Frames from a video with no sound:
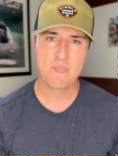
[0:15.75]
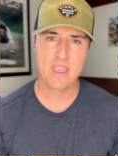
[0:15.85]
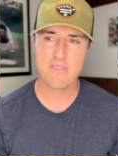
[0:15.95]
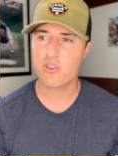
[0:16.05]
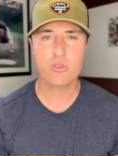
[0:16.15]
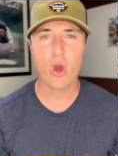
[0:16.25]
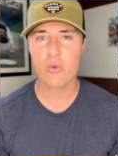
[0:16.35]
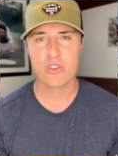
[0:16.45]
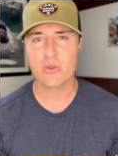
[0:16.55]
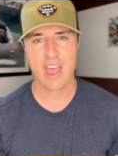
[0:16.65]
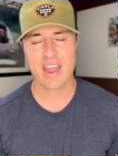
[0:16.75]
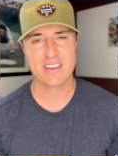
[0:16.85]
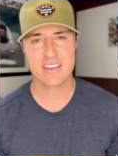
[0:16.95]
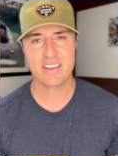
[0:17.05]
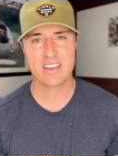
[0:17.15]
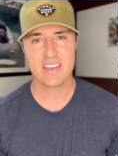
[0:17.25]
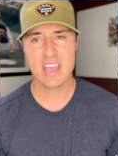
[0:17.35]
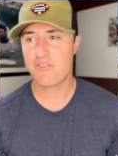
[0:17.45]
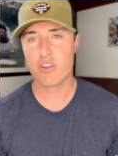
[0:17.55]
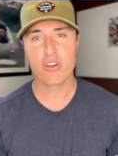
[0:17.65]
if you don't do that.
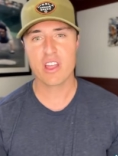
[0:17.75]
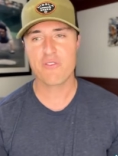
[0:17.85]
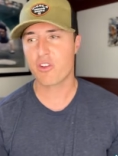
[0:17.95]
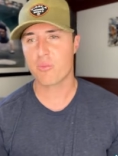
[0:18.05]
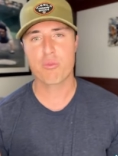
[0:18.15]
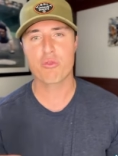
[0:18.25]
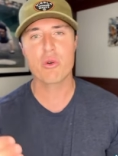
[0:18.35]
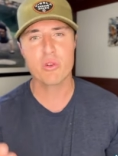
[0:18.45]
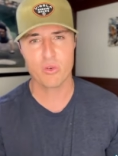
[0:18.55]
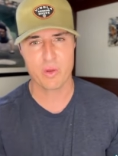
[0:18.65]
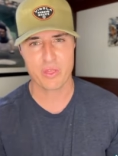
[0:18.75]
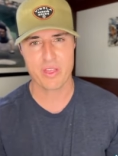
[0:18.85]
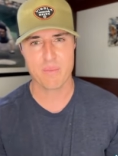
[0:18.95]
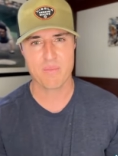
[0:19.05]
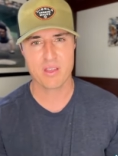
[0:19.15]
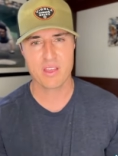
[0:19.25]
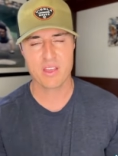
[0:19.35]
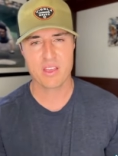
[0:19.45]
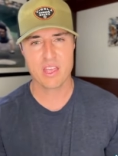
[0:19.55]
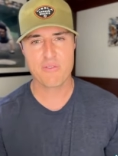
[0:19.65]
If you're if you're brutal with them,
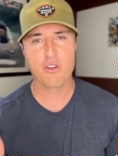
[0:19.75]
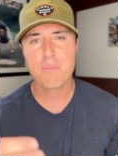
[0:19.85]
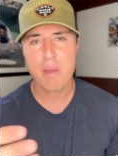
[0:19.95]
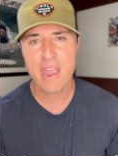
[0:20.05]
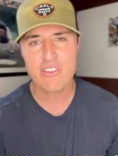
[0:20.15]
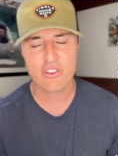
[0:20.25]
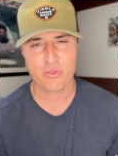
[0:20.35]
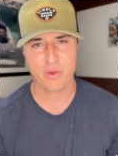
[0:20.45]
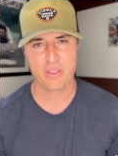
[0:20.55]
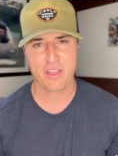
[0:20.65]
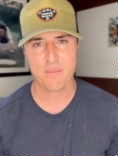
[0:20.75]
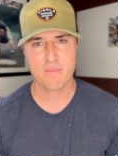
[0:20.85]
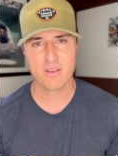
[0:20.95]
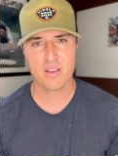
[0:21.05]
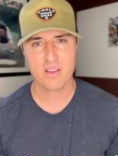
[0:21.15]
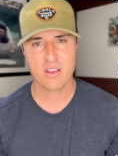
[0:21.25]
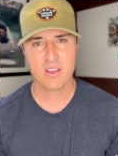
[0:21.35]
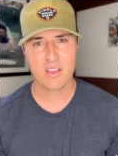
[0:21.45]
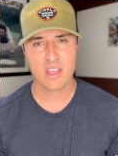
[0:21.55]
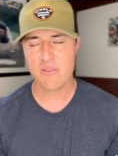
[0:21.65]
if you're impatient with them,
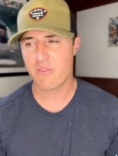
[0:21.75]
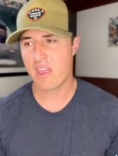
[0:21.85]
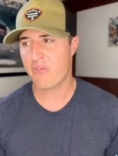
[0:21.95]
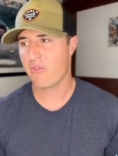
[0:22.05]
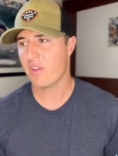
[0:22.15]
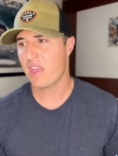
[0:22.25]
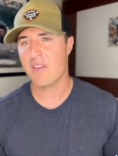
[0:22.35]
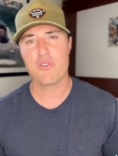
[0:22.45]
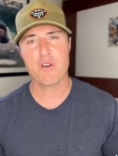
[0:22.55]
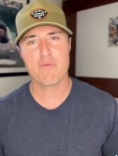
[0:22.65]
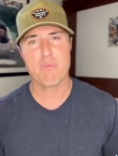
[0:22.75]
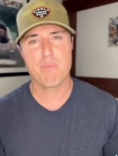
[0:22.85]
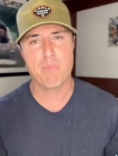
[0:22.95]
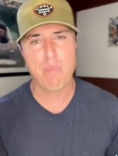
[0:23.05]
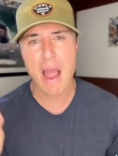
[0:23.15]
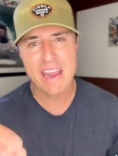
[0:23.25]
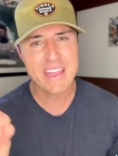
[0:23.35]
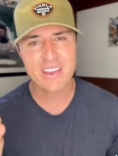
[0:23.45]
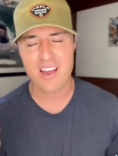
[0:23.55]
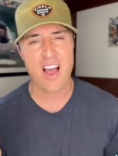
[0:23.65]
if if if you have
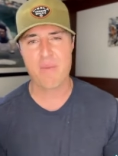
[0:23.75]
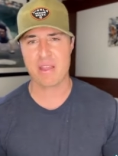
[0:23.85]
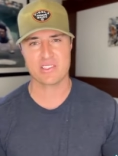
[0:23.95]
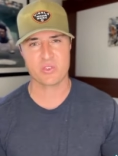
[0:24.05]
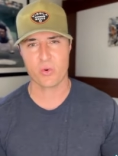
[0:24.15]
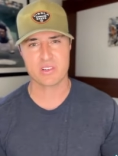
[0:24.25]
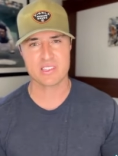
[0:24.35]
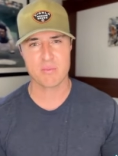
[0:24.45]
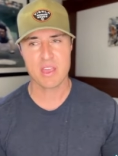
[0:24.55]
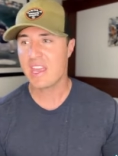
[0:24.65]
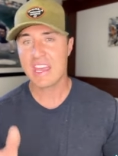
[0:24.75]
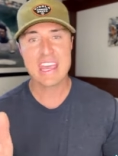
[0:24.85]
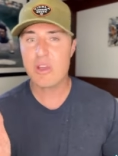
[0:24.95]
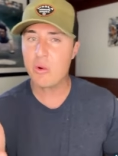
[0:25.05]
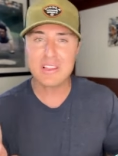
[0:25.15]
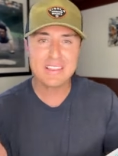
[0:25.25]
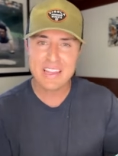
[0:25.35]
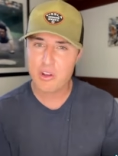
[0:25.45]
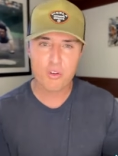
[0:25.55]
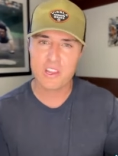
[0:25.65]
biting comments towards them, he will
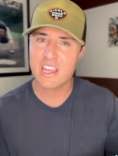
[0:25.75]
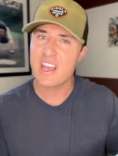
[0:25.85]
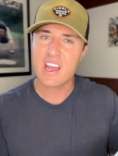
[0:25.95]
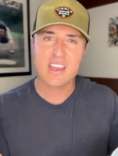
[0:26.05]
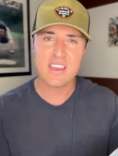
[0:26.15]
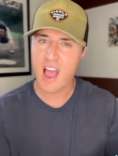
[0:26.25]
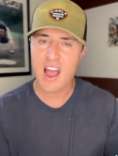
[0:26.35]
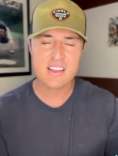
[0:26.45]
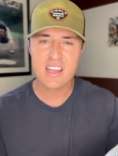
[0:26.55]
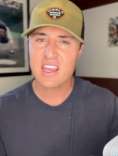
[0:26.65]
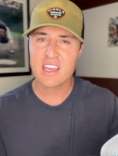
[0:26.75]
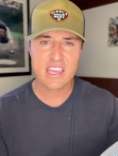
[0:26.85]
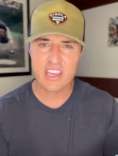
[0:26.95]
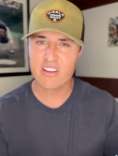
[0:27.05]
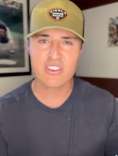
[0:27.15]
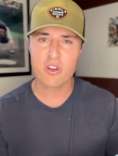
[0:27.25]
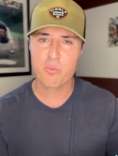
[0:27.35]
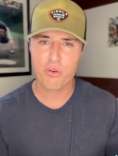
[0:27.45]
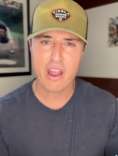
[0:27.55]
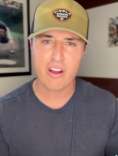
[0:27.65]
literally not hear your
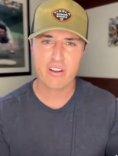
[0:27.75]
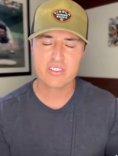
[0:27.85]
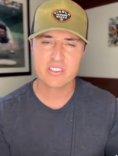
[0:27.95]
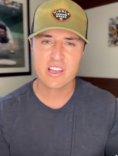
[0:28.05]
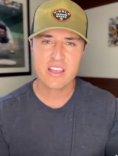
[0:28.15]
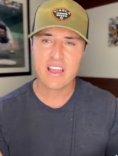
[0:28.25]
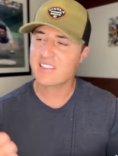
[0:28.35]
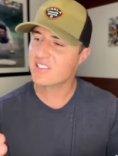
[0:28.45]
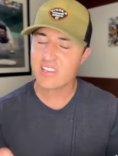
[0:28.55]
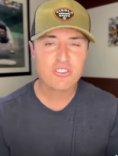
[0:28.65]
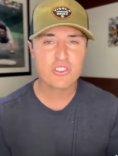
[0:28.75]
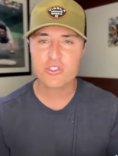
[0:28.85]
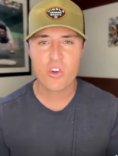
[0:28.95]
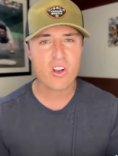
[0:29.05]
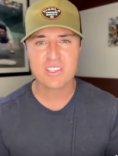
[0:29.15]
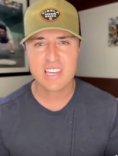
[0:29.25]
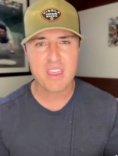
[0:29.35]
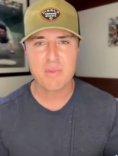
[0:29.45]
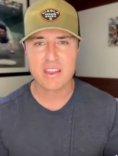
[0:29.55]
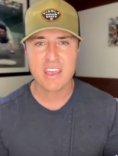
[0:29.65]
prayers that's such a strong statement.